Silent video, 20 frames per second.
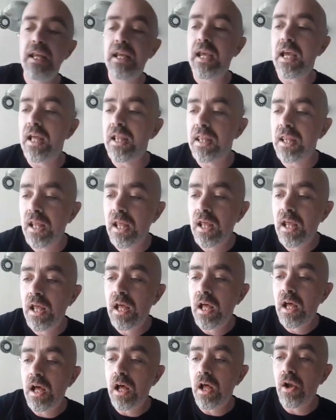then you get
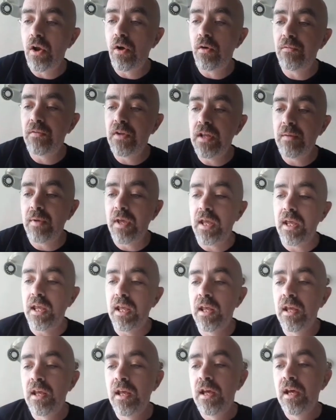a lovely
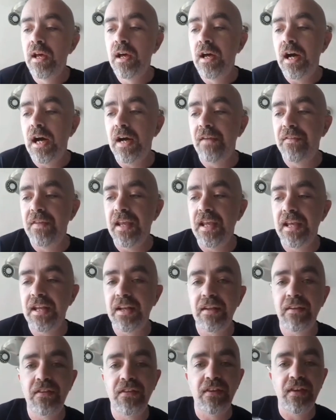wee
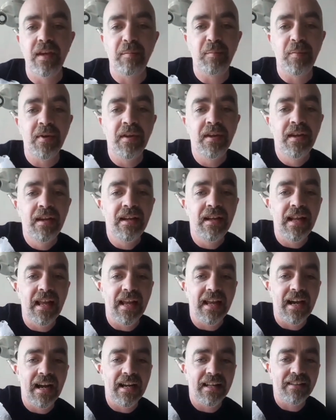potato shape
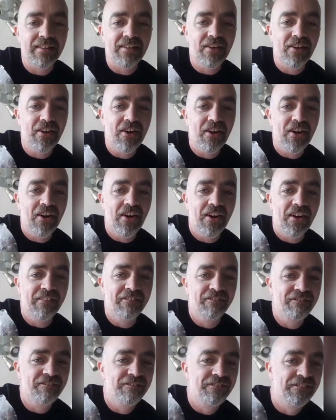like that
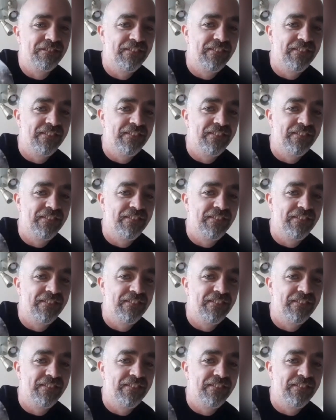there.